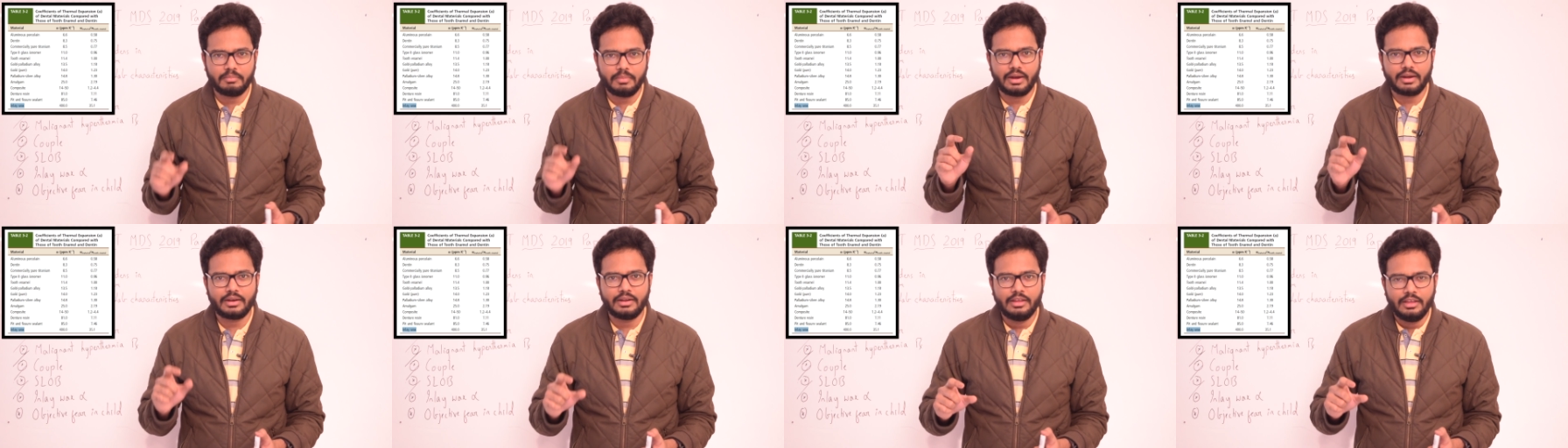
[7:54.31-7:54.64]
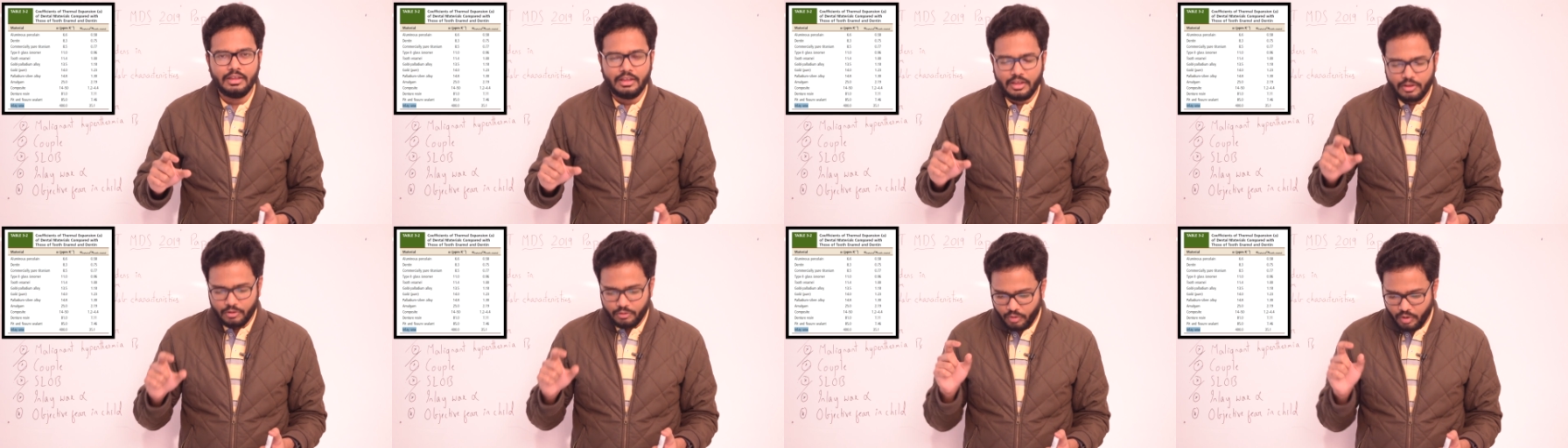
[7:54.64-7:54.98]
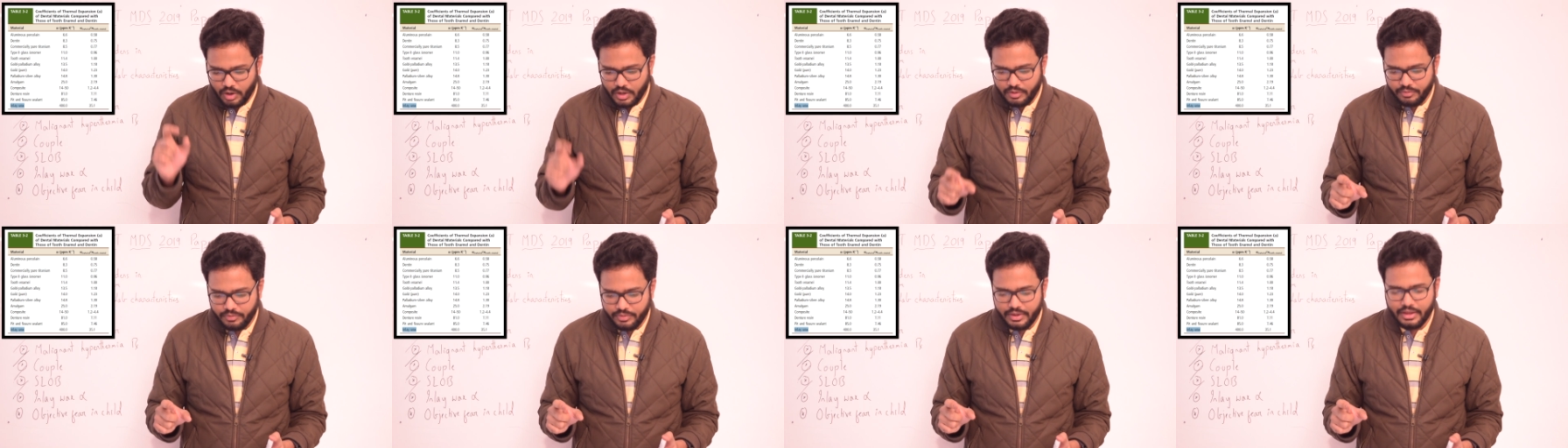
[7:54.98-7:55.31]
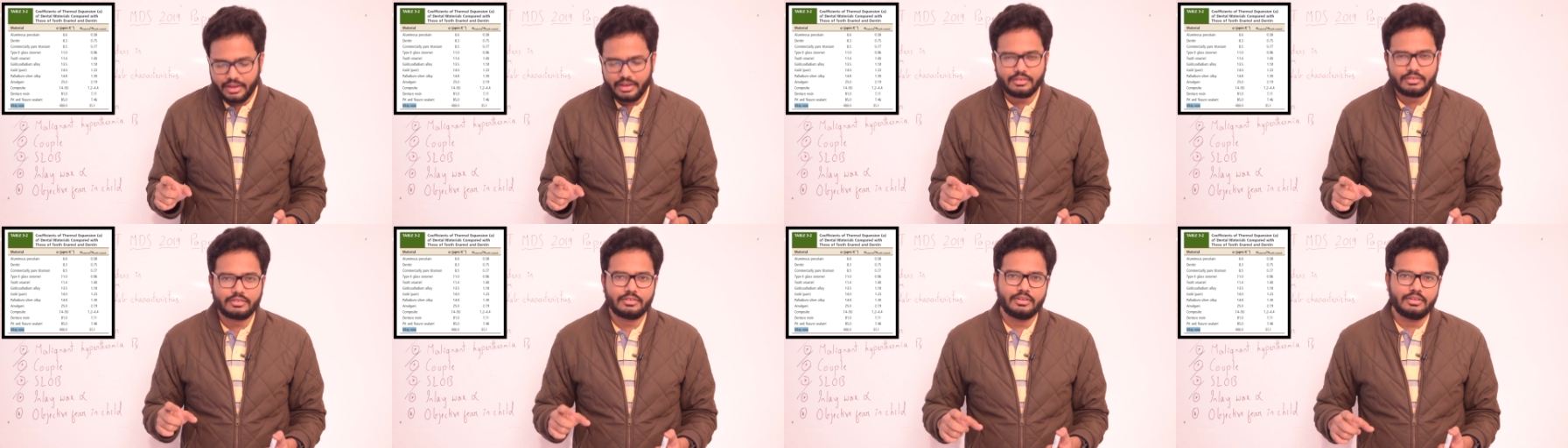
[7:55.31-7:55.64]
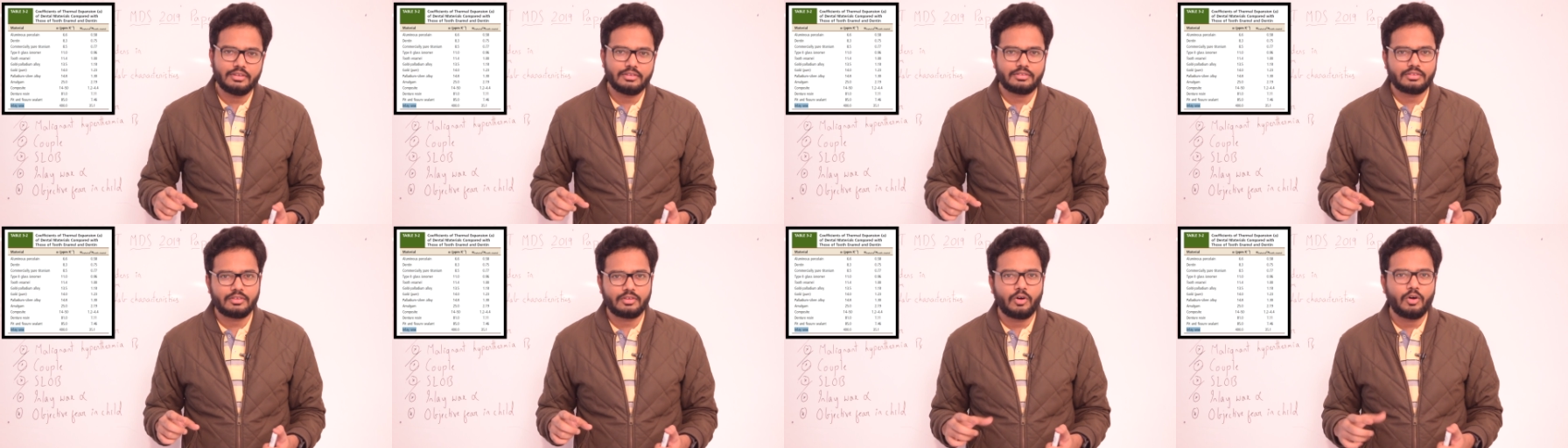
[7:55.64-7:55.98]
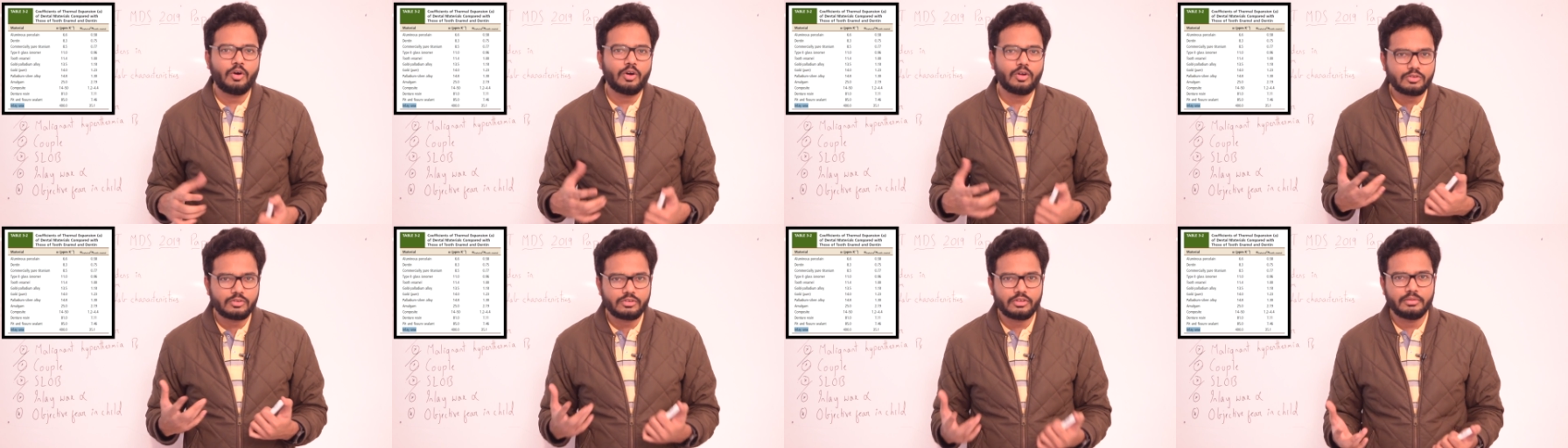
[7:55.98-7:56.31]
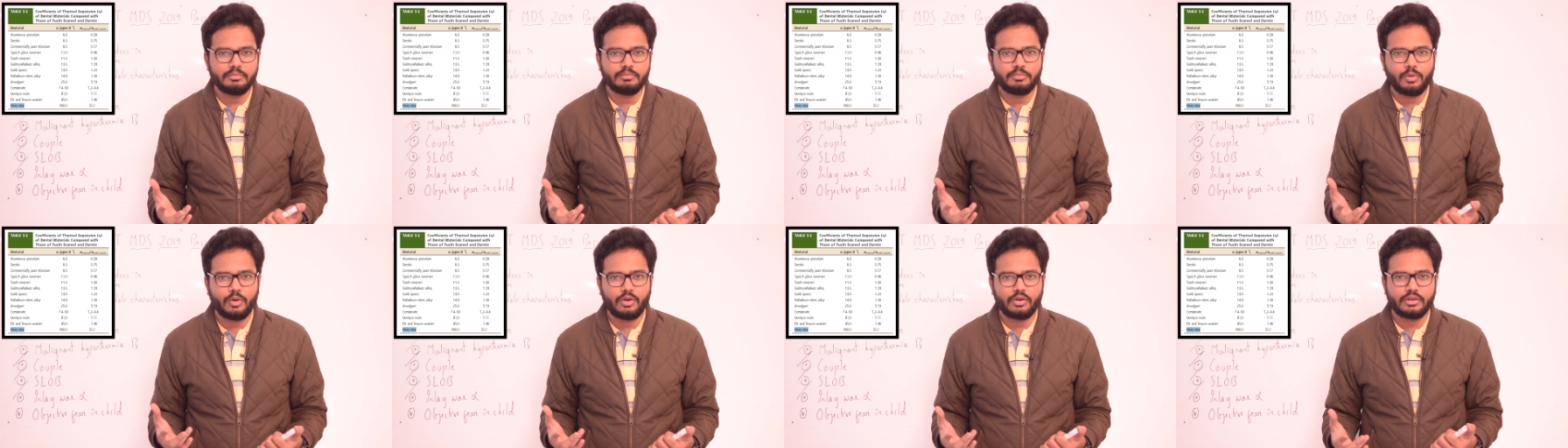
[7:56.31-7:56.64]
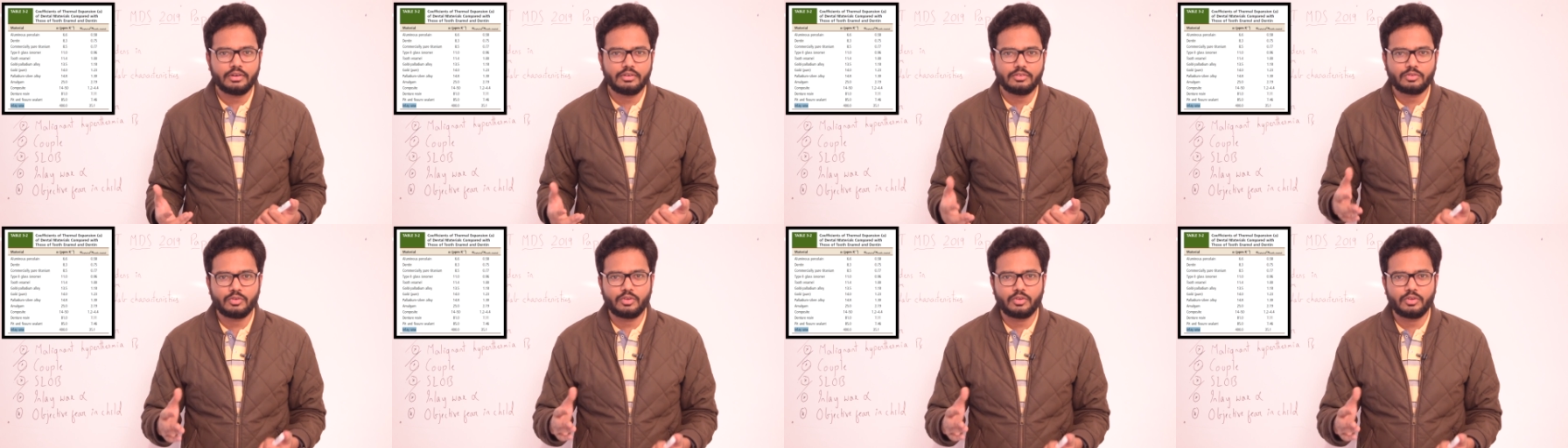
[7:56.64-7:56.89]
but quantification is also important,